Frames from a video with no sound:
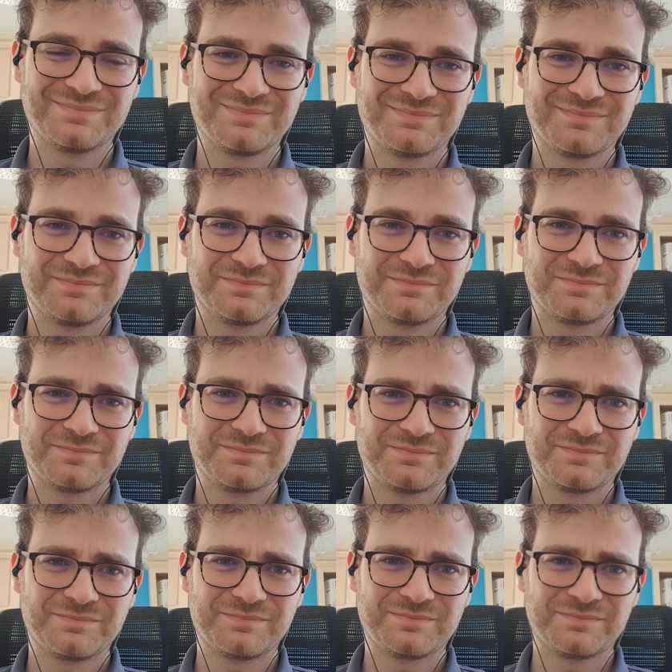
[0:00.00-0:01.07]

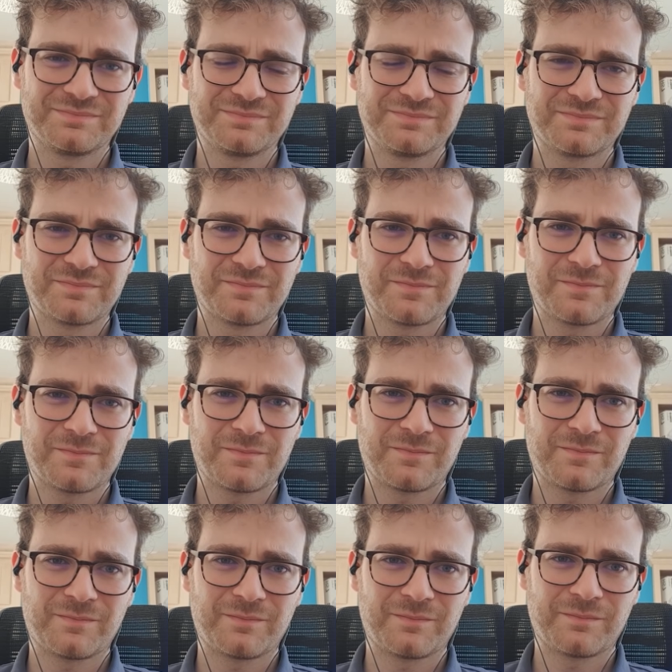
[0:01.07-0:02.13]

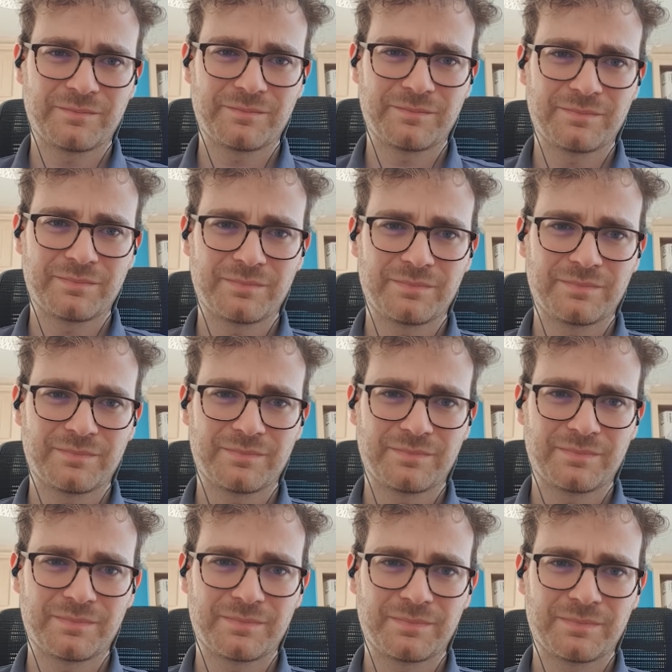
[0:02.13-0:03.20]

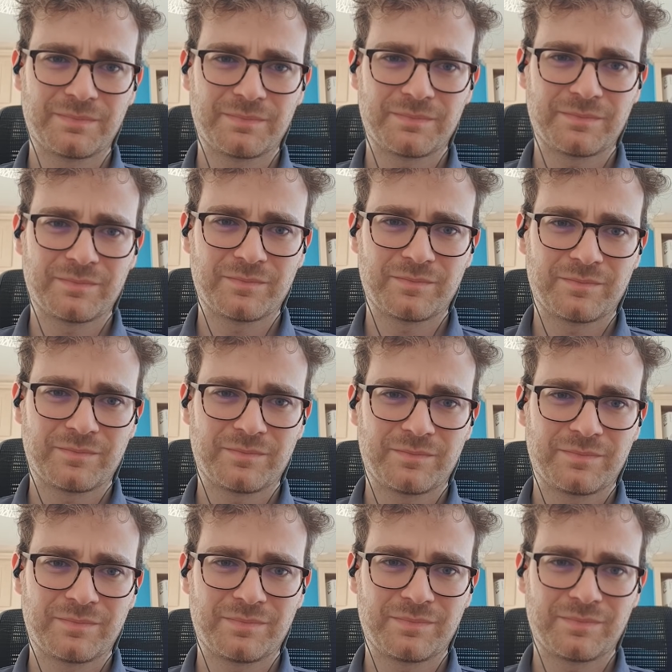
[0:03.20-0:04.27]

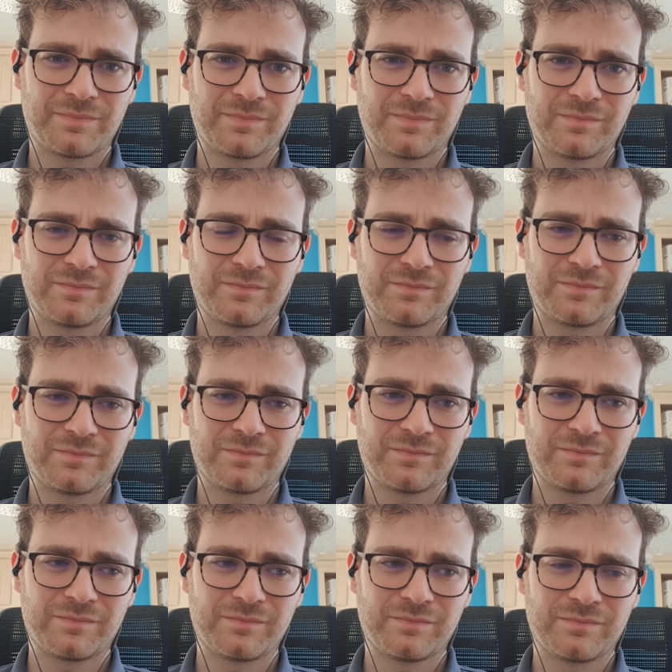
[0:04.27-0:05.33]

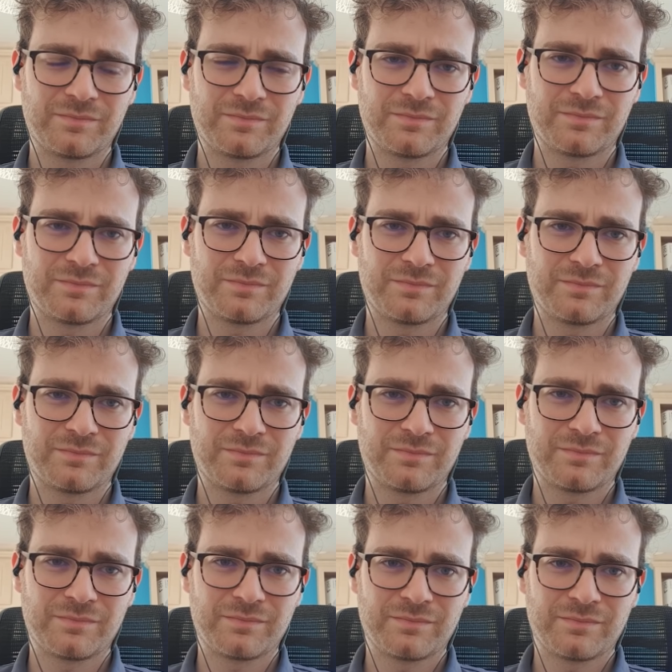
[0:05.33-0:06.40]

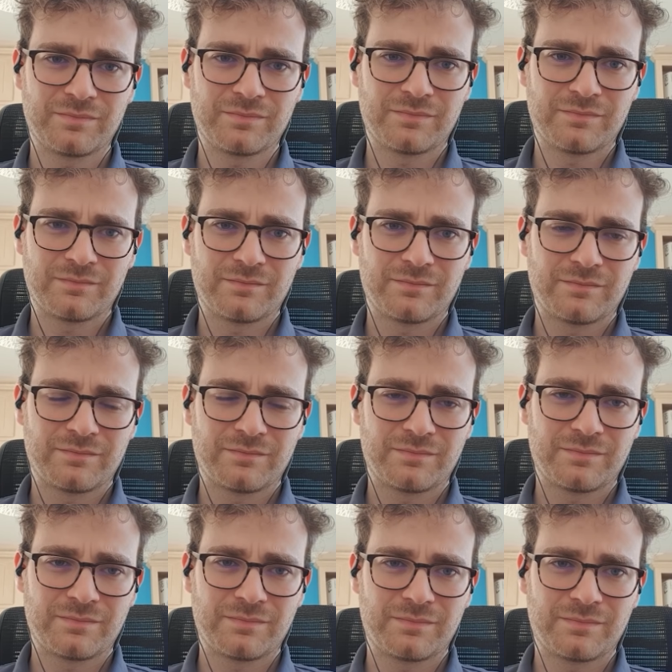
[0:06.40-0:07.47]

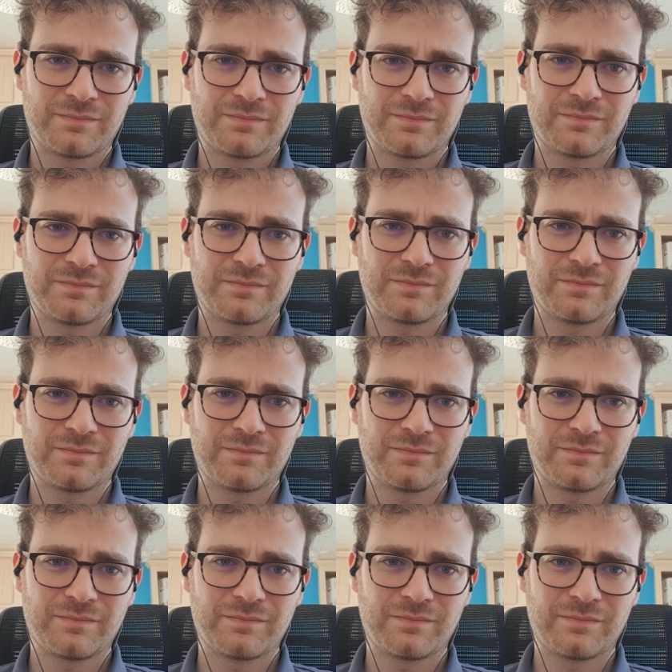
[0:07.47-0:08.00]
The person shown says nothing.